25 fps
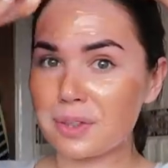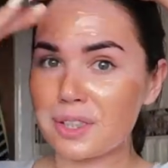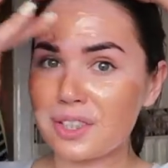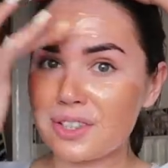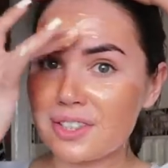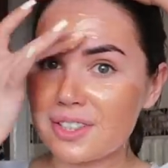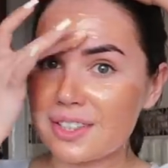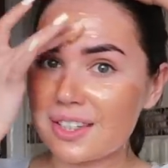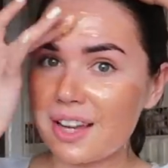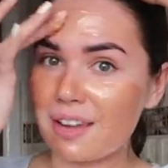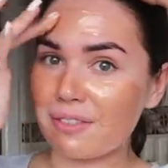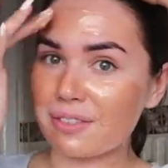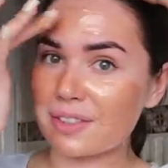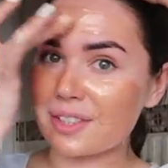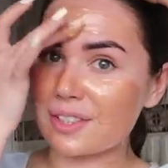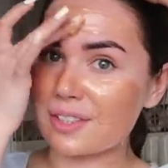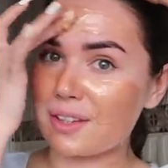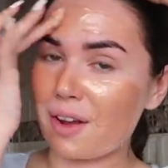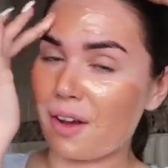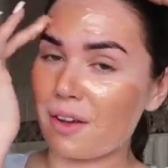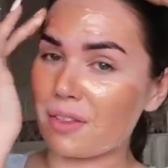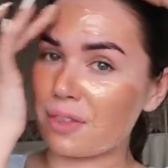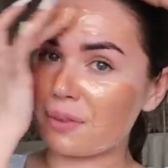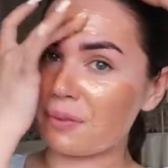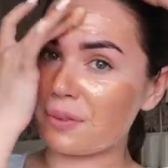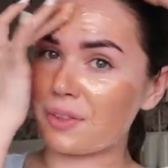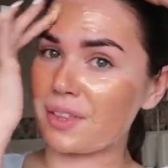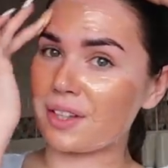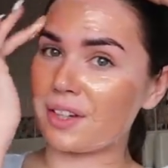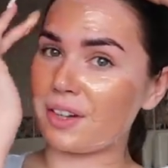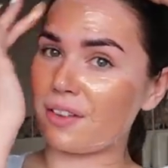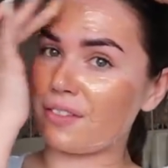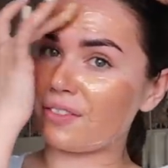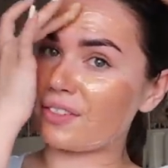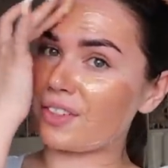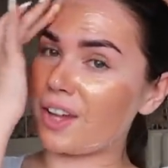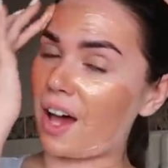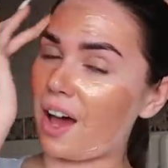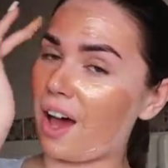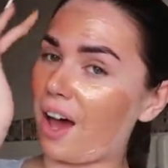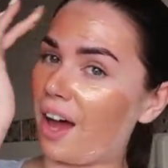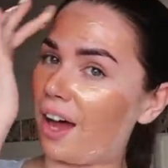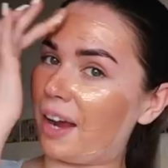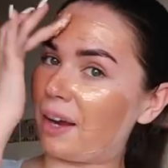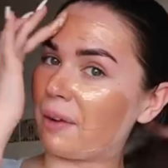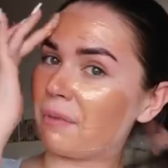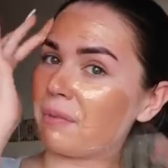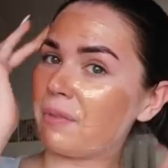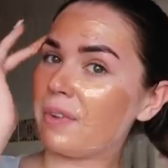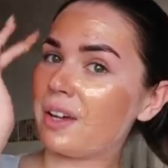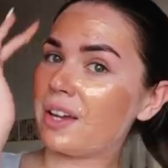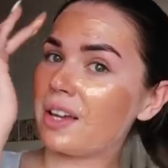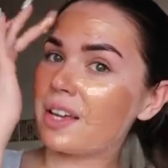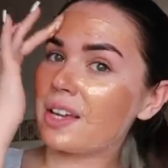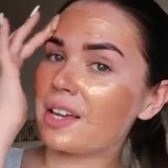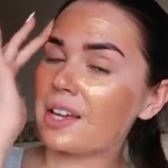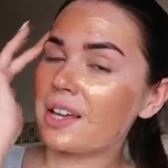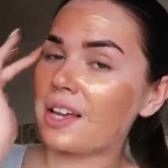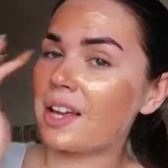We just never start them with enough time.